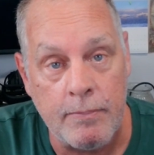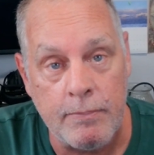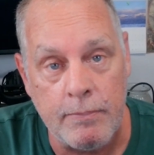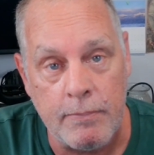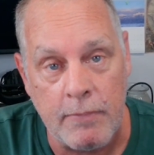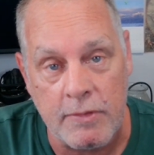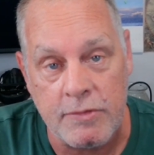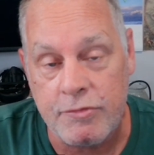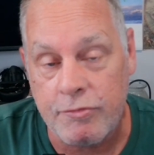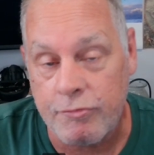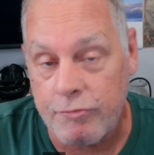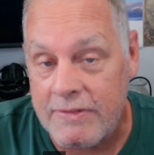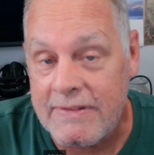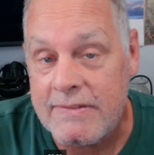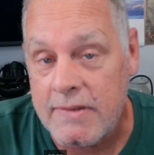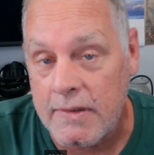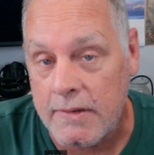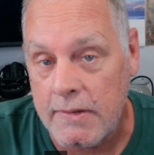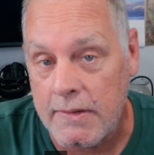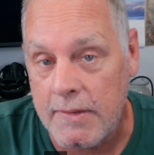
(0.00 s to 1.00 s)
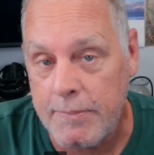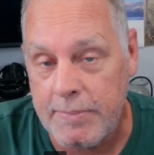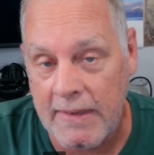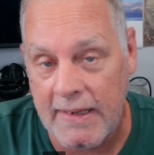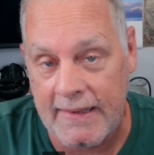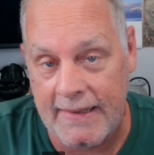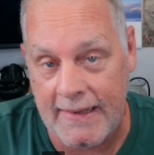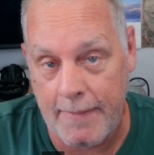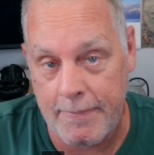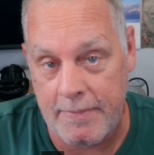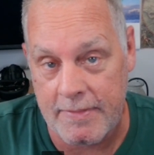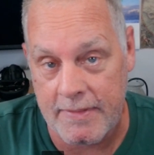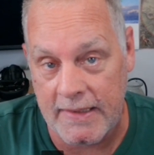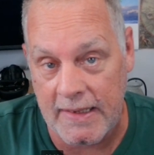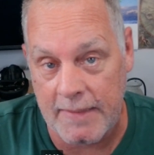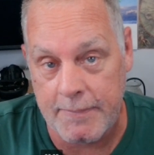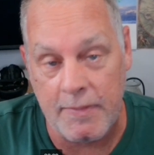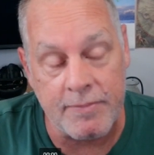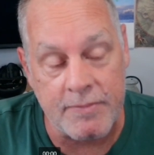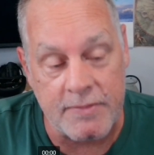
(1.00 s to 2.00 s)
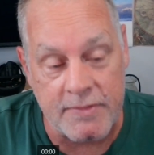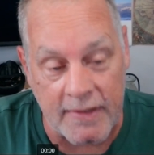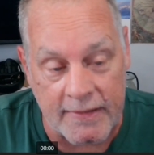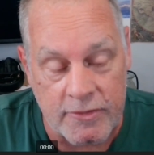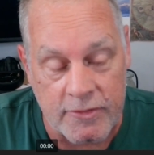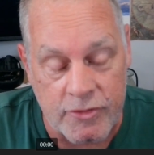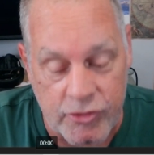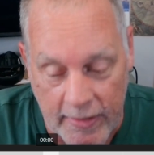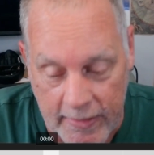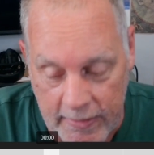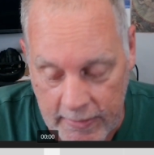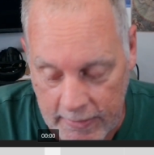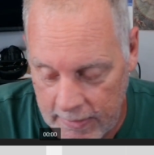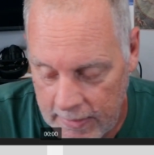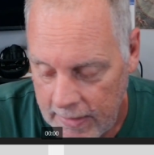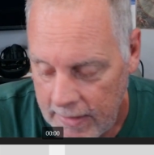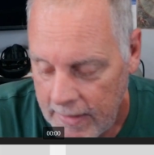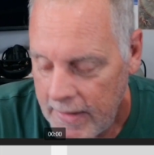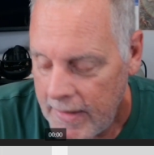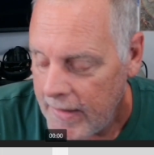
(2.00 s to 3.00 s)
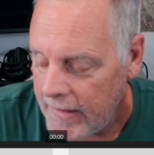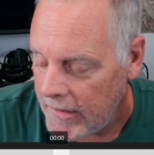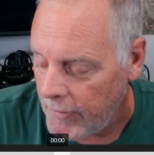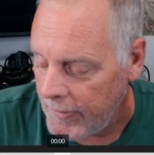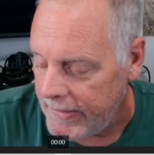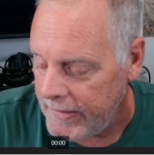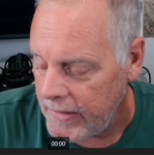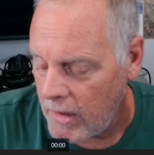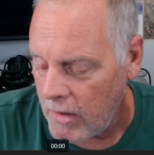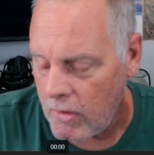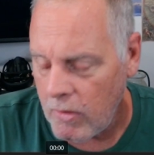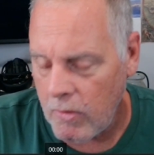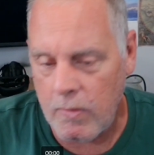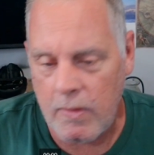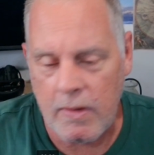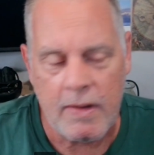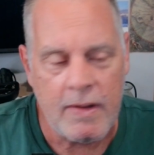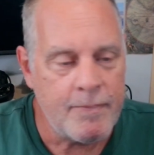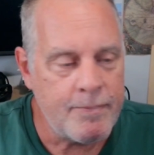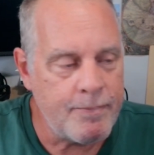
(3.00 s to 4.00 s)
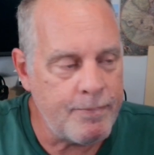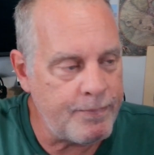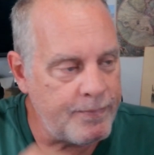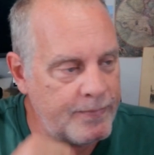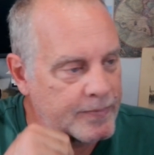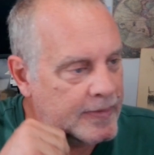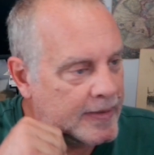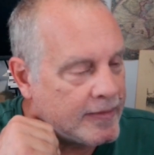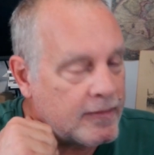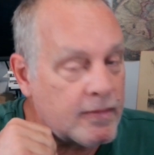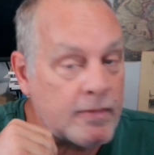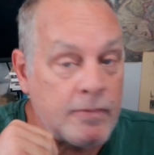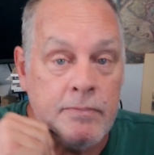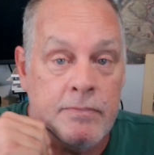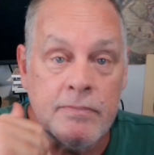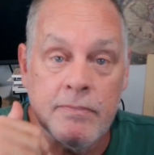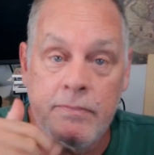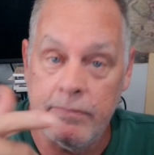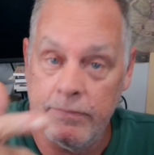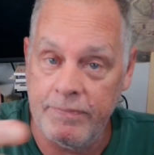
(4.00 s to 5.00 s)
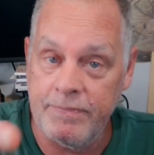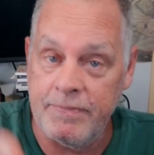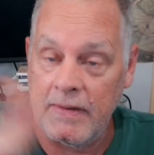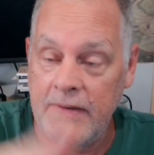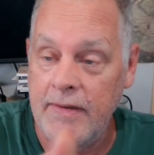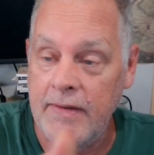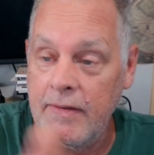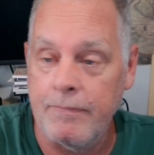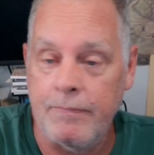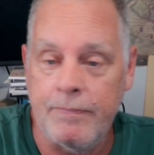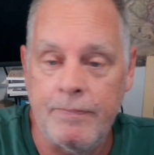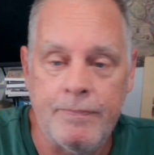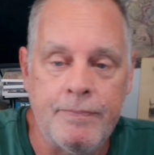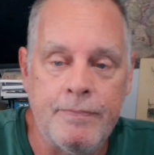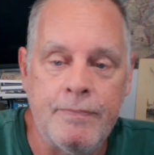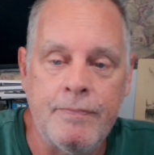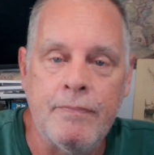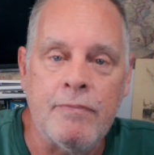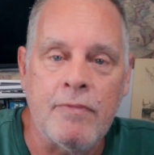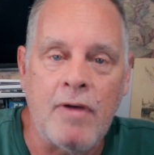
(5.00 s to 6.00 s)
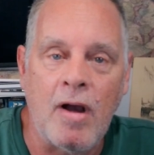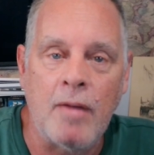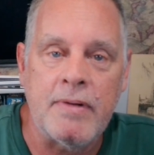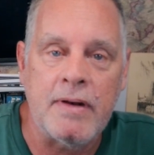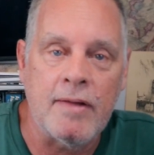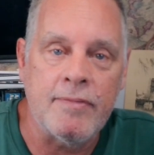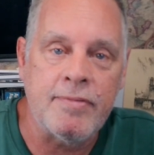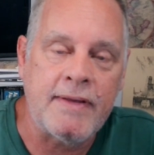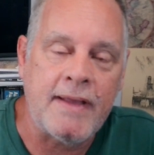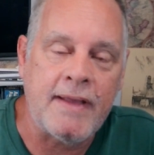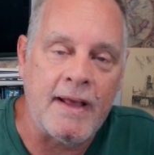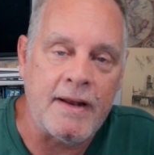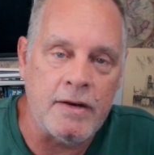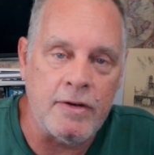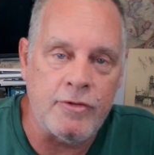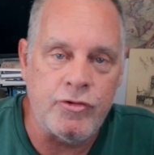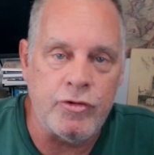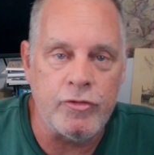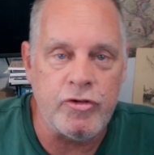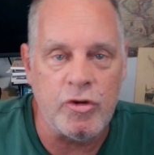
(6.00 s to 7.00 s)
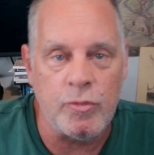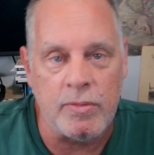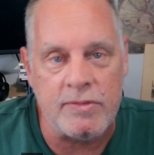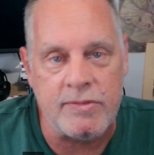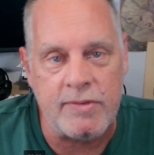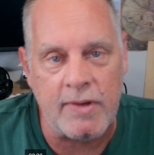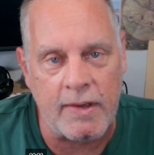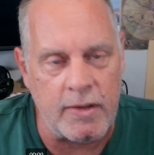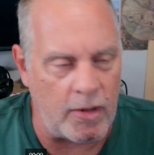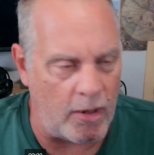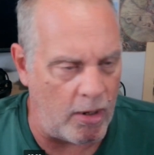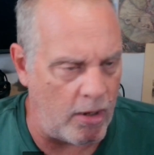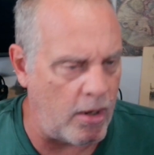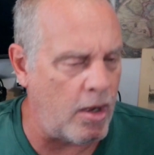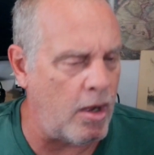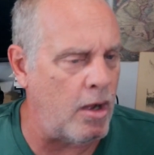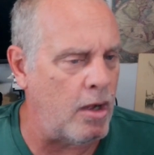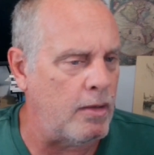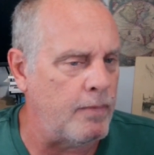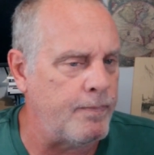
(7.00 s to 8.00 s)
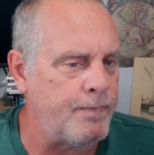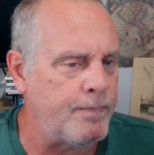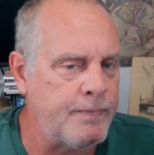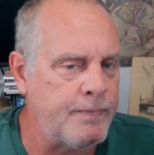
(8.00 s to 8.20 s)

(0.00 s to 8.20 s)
most recently by a guy by the name of Dick Cheney. Now, I know, like, fucking Robert F. Kennedy Jr. will tell you, oh,